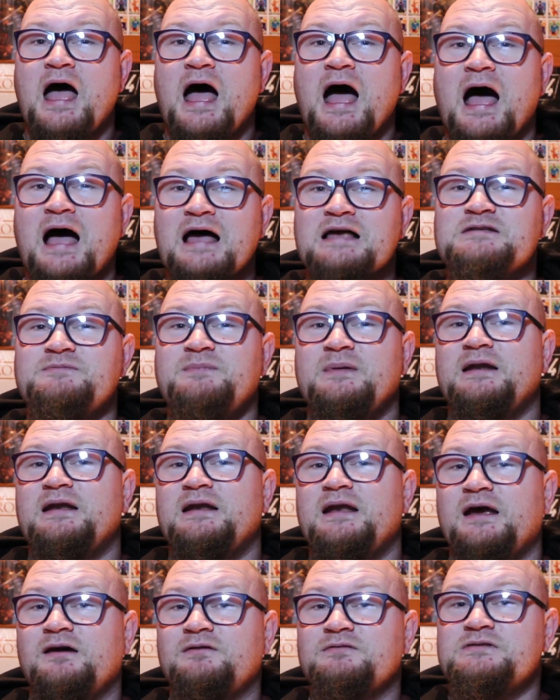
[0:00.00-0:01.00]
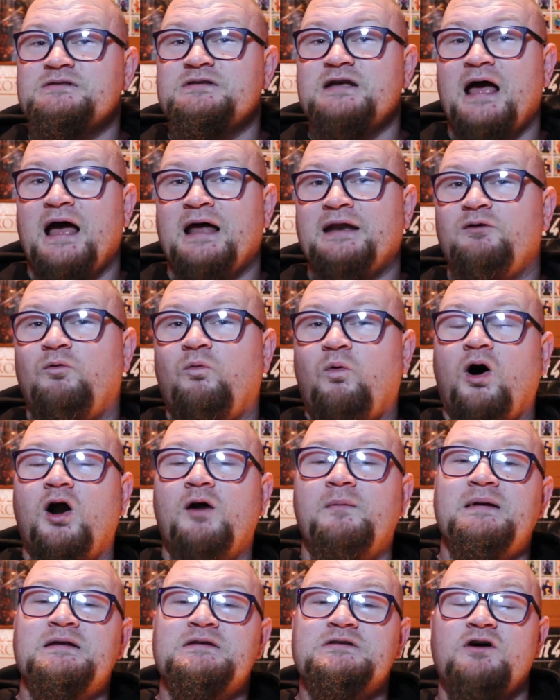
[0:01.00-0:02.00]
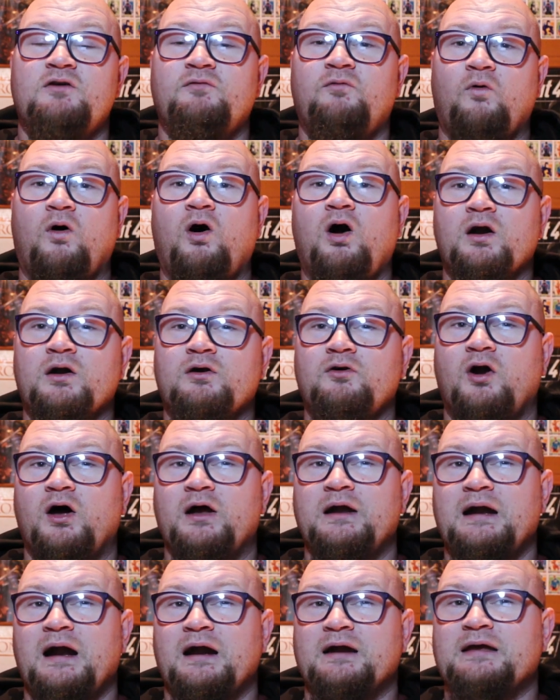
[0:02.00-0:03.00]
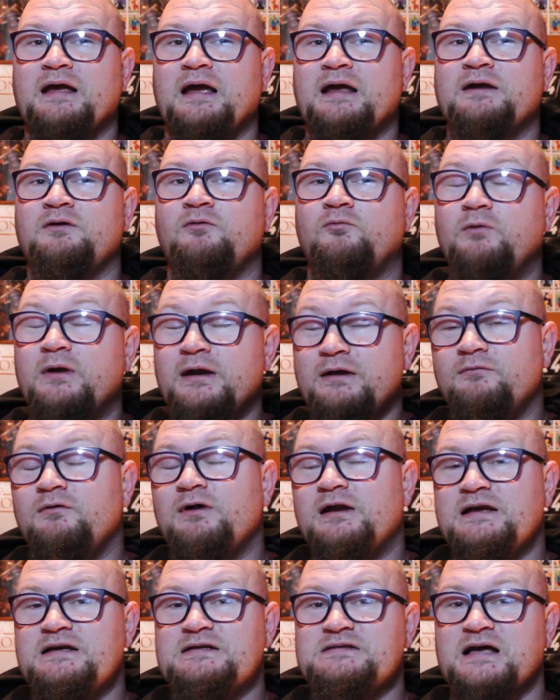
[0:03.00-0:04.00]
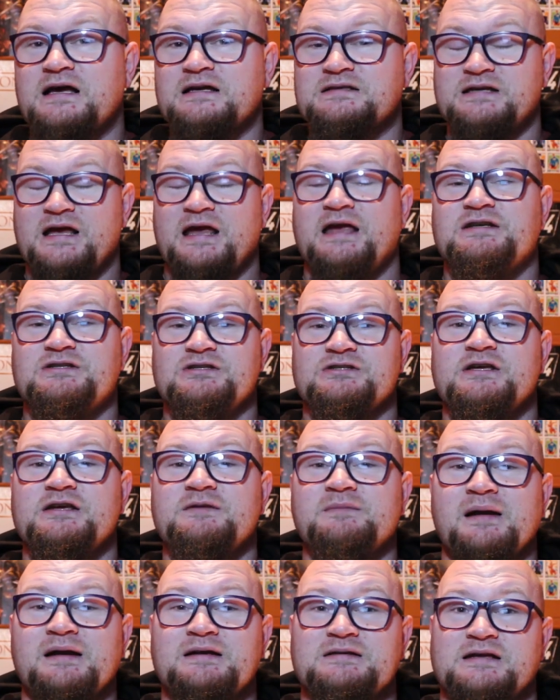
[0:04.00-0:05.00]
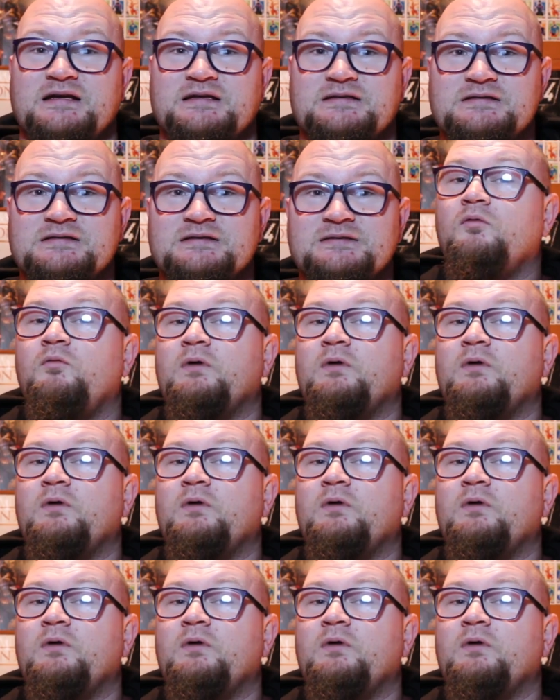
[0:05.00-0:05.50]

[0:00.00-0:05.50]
has been announced and the Warbands of Warcry are getting re-released as Age of Sigmar sets.